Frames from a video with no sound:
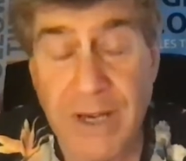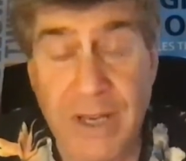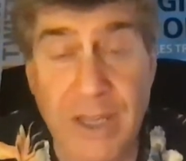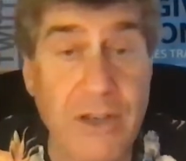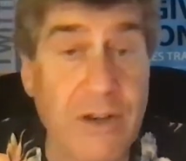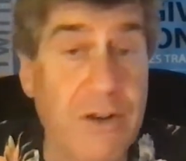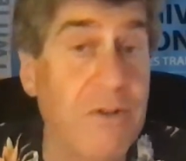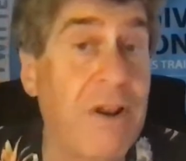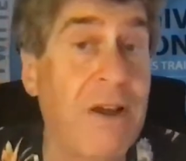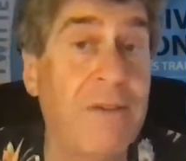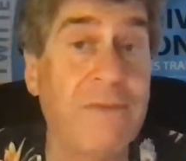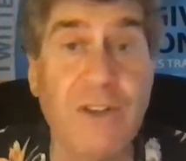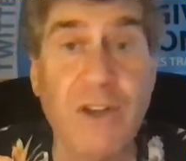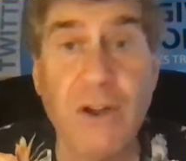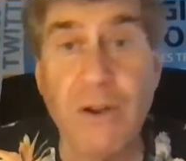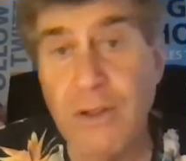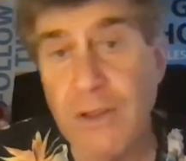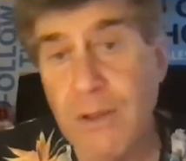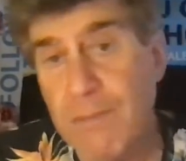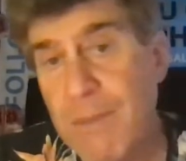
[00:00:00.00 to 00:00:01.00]
You don't have to go
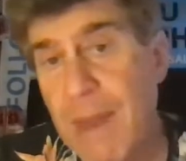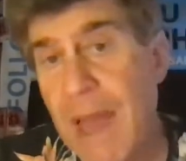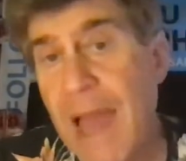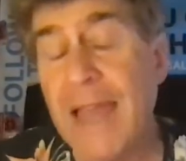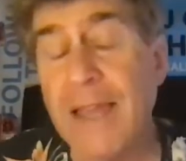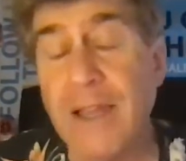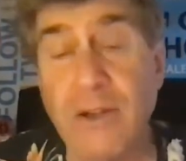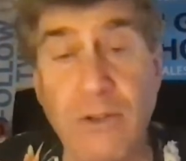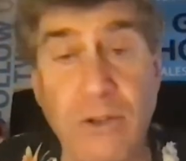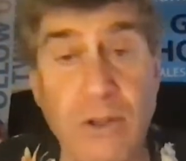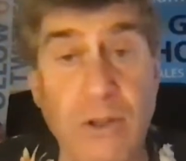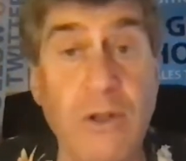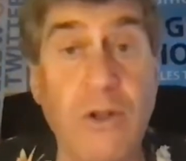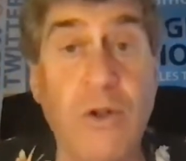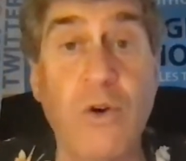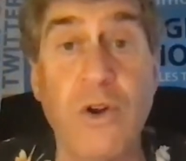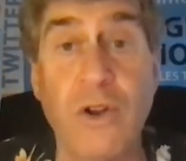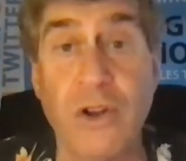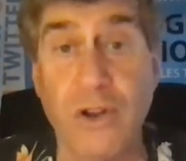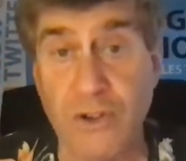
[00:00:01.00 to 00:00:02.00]
to the bank or the
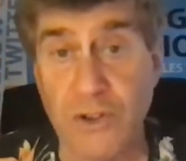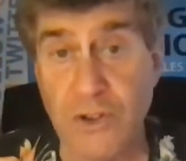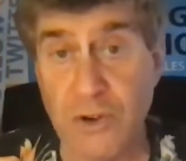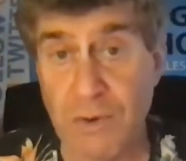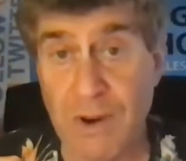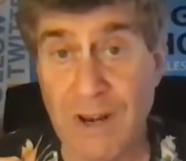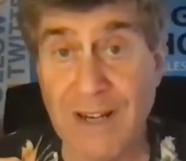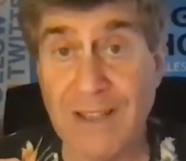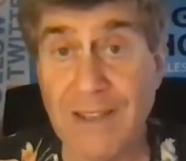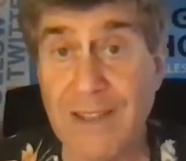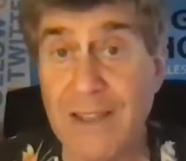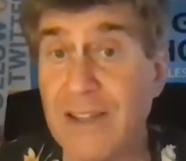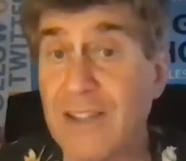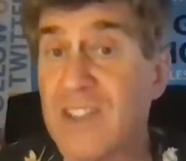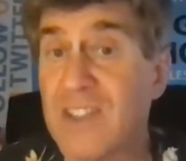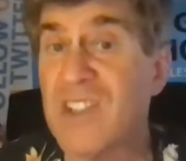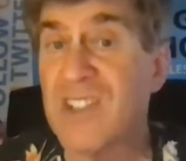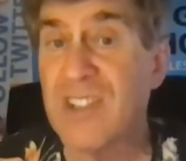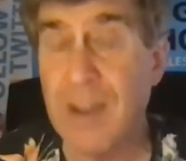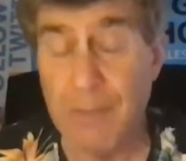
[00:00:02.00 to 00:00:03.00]
lawyers or anything.
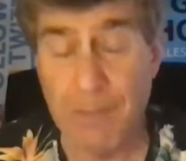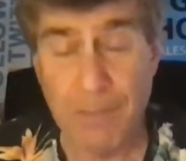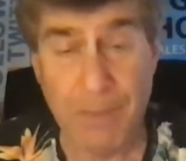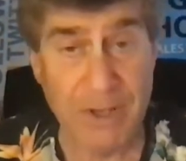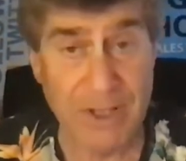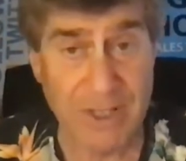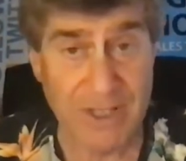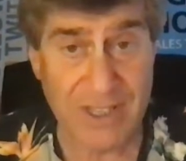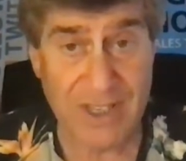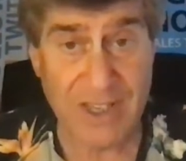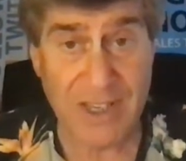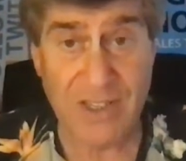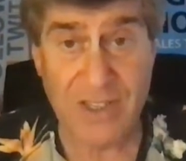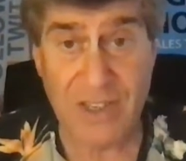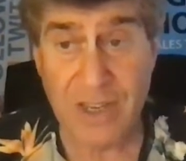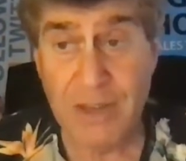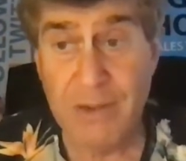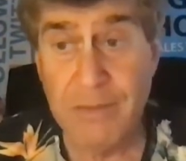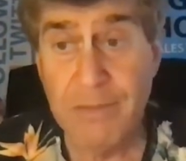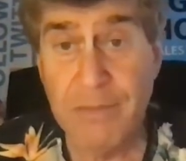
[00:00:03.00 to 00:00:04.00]
It's simple, it's
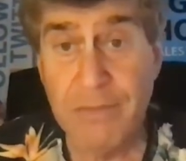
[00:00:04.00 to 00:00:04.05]
easy.